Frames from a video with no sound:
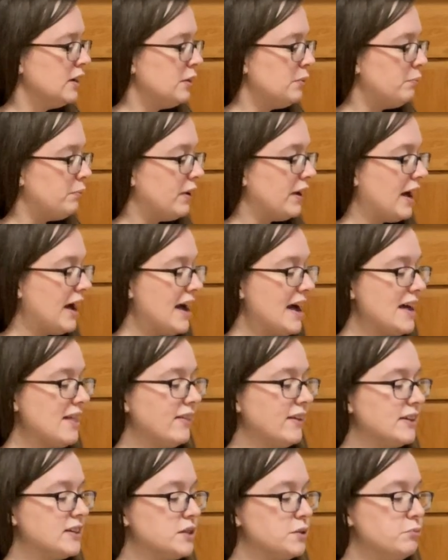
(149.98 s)
But I
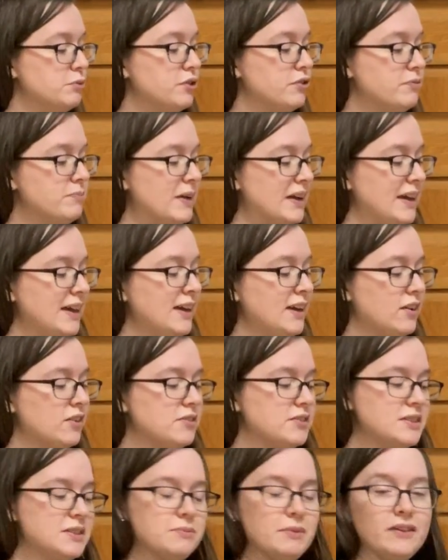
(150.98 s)
like to move my
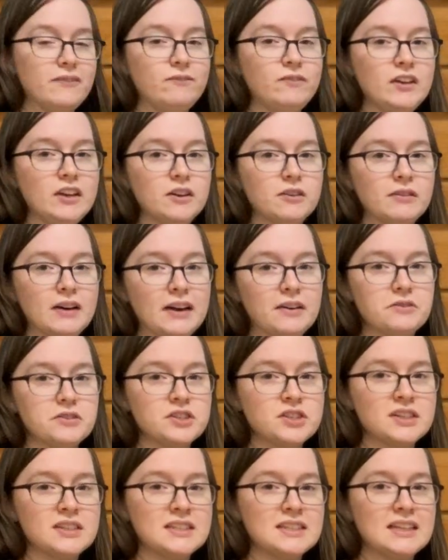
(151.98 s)
ankles and my feet around
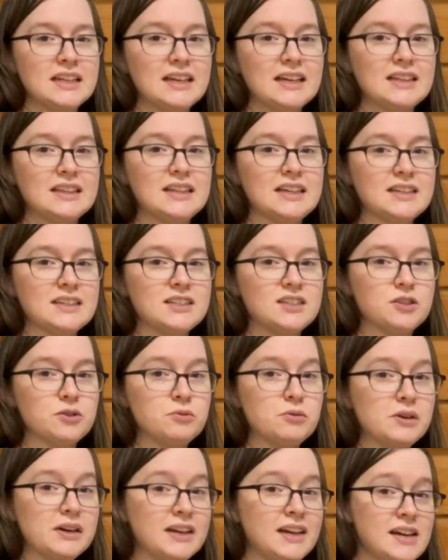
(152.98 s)
just like this.
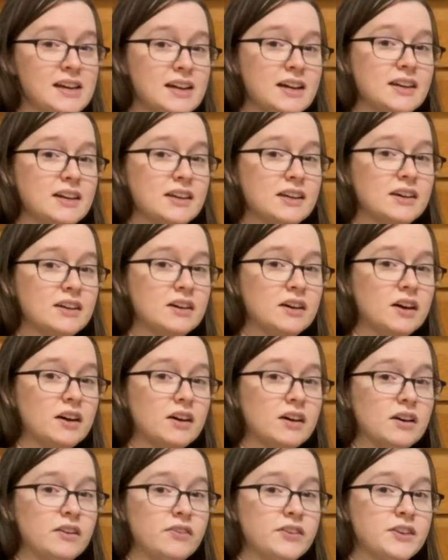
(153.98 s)
So again,
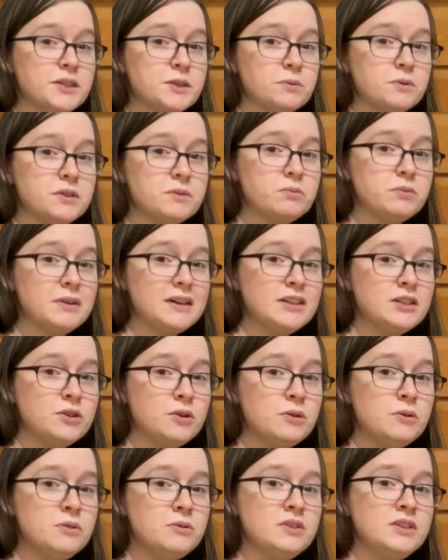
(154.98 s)
this was my
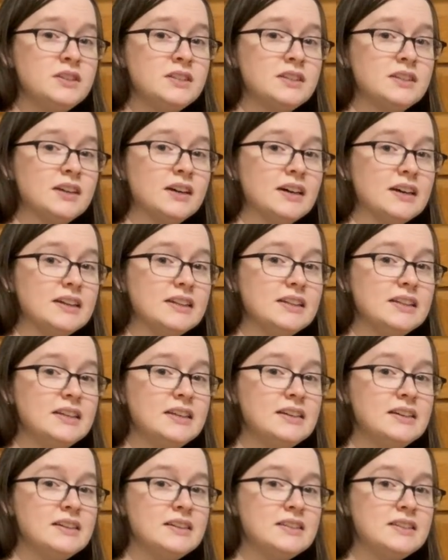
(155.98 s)
toes and
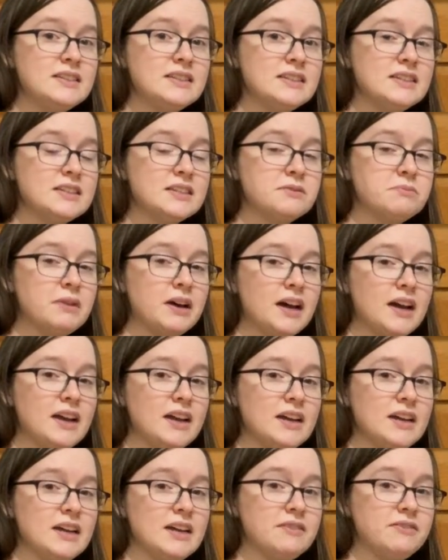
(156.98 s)
this is
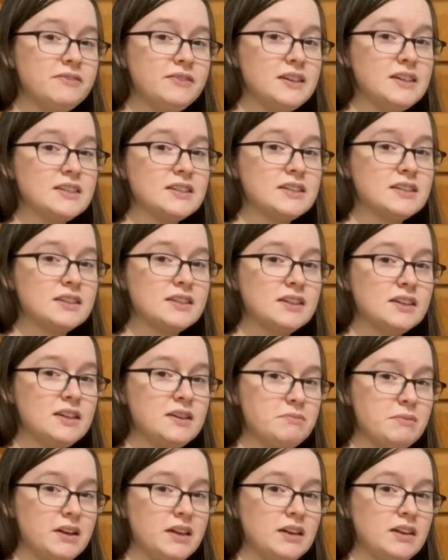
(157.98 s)
my feet and
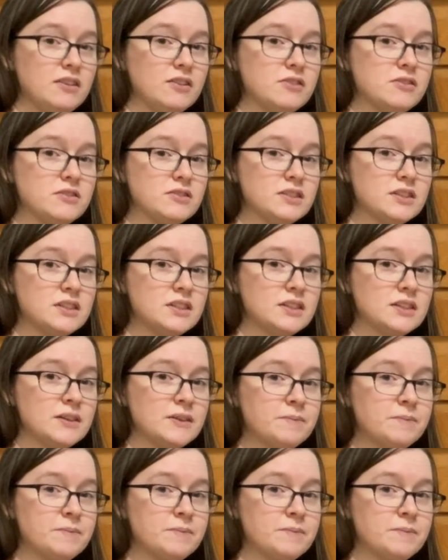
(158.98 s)
my ankles.